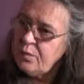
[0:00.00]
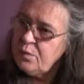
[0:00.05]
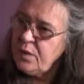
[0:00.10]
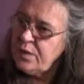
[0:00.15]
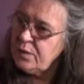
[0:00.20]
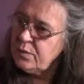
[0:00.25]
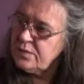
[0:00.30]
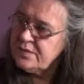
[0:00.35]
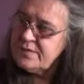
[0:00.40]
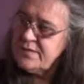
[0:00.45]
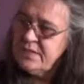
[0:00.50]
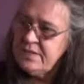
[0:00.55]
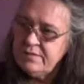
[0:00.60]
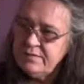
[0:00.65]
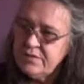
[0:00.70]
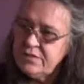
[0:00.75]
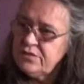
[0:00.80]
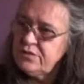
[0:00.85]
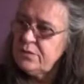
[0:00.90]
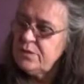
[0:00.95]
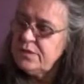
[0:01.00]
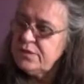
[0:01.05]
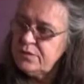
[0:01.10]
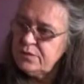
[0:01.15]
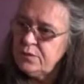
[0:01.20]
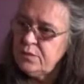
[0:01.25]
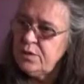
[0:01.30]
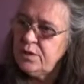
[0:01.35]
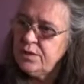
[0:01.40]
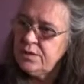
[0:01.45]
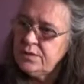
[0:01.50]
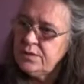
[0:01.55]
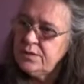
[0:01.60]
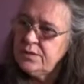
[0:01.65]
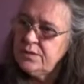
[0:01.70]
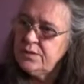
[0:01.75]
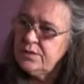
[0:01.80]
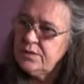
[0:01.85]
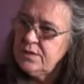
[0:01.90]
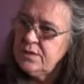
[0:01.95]
what it was given to us for
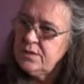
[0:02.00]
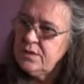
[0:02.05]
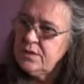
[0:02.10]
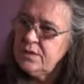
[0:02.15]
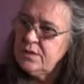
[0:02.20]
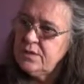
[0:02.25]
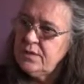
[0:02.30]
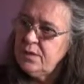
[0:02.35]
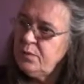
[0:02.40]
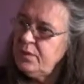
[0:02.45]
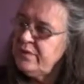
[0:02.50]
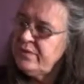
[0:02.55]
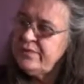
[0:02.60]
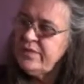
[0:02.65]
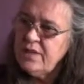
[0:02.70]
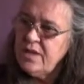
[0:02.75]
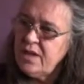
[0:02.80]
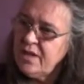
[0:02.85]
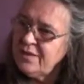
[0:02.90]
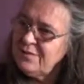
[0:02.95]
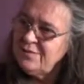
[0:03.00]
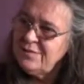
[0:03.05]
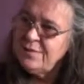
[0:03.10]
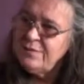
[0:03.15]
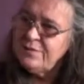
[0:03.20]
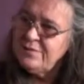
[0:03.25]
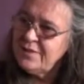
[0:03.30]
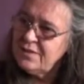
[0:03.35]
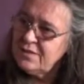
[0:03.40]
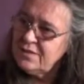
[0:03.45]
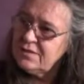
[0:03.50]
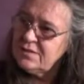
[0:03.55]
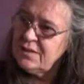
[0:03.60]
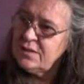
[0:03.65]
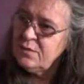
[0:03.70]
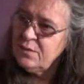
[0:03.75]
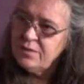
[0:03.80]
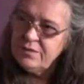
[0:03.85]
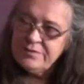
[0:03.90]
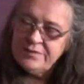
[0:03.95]
that we feel unfulfilled and
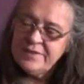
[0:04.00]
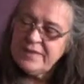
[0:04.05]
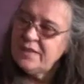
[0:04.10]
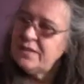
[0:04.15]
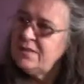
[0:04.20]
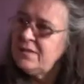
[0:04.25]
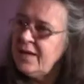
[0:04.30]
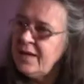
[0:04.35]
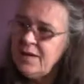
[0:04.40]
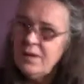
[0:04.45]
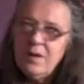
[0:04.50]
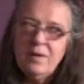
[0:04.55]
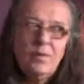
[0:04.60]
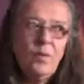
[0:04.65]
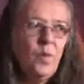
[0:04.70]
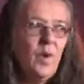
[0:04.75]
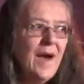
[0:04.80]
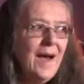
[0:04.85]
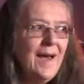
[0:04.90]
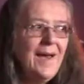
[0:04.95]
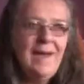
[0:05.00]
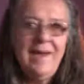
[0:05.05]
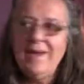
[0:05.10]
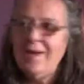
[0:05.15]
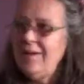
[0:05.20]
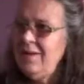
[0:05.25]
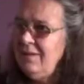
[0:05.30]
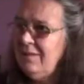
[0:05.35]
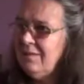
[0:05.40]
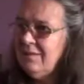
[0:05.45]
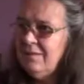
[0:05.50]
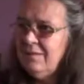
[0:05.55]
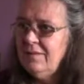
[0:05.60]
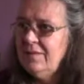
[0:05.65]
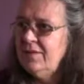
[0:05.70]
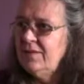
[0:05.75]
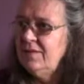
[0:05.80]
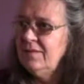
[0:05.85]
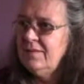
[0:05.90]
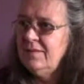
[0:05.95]
we feel like, why?
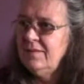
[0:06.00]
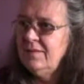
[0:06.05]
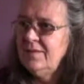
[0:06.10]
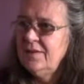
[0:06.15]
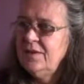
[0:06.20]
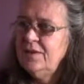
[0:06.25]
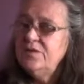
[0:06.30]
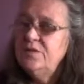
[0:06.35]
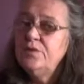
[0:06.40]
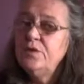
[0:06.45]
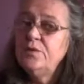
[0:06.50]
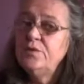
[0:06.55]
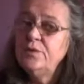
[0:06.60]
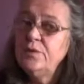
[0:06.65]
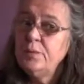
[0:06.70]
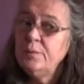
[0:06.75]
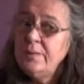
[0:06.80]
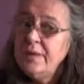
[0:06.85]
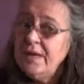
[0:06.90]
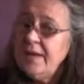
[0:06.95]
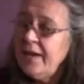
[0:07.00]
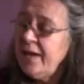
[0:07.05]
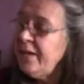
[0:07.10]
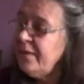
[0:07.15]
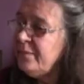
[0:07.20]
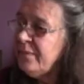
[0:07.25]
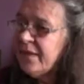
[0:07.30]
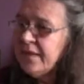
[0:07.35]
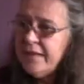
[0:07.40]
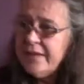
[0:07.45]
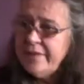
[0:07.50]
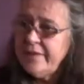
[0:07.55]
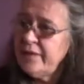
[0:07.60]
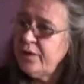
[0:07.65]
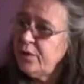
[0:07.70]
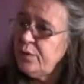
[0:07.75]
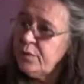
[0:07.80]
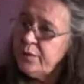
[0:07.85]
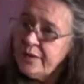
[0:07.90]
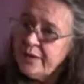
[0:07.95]
So for me, I immediately
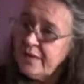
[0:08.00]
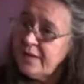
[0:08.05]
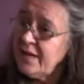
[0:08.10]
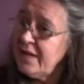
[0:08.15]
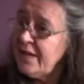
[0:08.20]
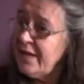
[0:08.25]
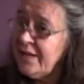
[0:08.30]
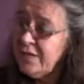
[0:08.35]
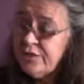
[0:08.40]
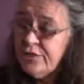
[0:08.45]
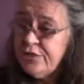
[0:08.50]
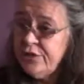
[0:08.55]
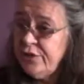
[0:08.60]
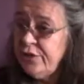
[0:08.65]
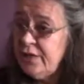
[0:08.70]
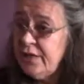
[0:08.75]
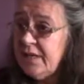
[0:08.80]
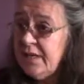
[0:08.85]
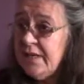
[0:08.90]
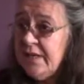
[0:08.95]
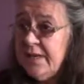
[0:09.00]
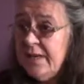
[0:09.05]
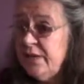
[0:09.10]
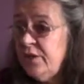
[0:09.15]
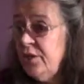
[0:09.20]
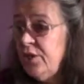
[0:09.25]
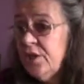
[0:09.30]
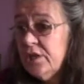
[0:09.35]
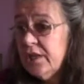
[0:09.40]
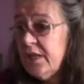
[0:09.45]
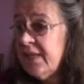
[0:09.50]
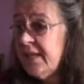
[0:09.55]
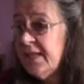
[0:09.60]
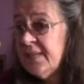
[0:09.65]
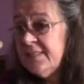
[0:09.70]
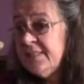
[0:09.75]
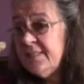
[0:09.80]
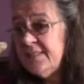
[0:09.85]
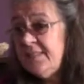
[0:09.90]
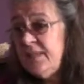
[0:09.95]
go in and I journey and I look and I
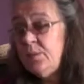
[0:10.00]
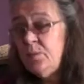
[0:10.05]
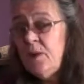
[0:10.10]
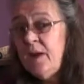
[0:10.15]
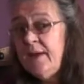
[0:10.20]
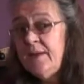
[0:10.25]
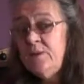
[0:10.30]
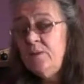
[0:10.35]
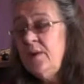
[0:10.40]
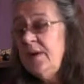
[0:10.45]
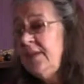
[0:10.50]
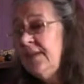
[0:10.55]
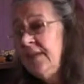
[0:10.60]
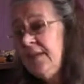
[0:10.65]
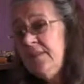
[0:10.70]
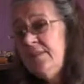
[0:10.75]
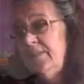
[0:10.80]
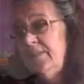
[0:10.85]
see, why do I need